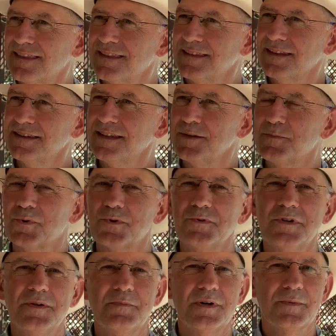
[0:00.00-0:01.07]
Then they
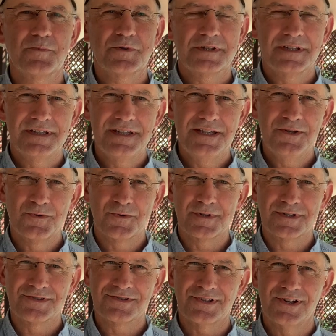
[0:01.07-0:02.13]
pruned him up with a
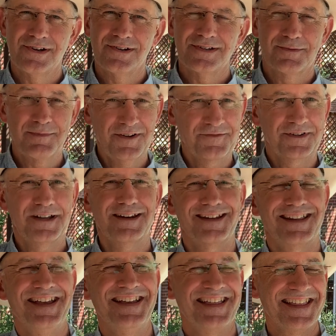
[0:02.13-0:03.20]
dehorning saw. I about forgot
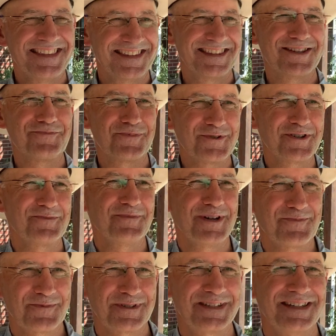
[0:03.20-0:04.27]
it. Then they pruned him
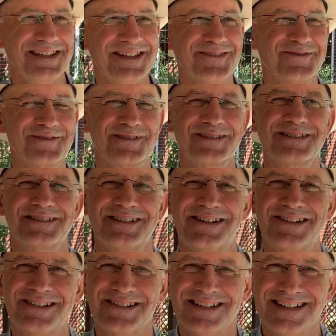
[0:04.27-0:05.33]
up with a dehorning
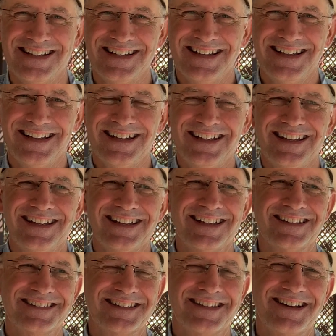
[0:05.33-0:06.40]
saw,
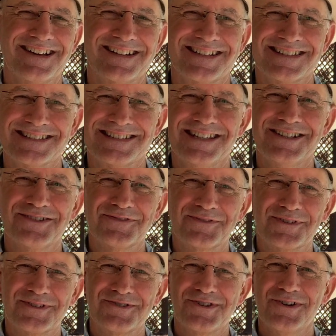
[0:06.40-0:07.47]
and they knotted his tail
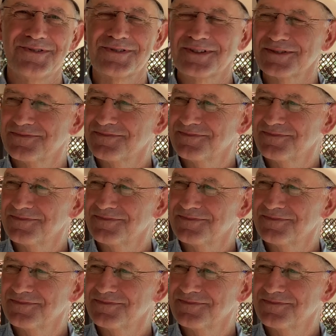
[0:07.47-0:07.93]
for a joke.